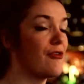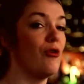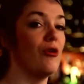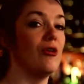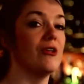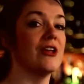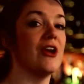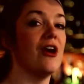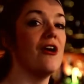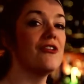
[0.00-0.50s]

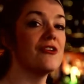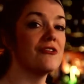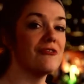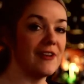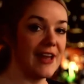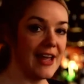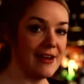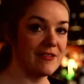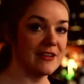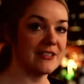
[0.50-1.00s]
all the other
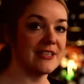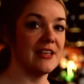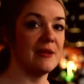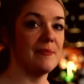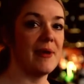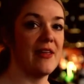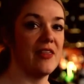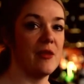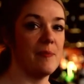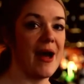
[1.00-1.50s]
flavours
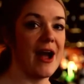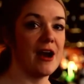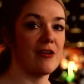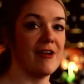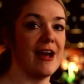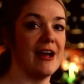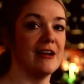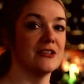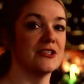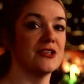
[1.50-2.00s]
in the
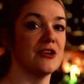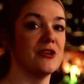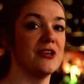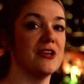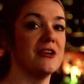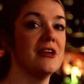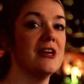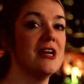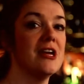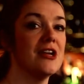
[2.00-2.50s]
background. So
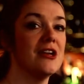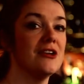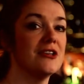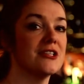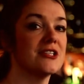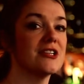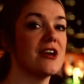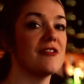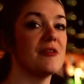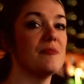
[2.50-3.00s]
you
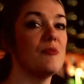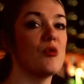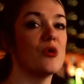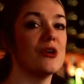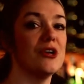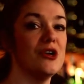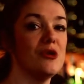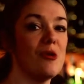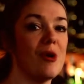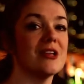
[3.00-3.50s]
discover more
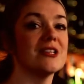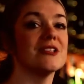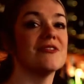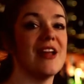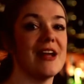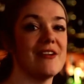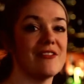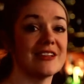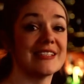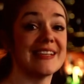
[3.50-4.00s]
nuanced
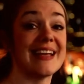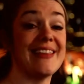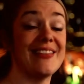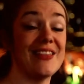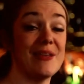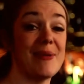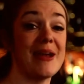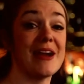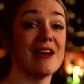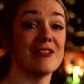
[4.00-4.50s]
flavours in
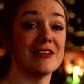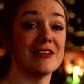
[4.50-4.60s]
the beer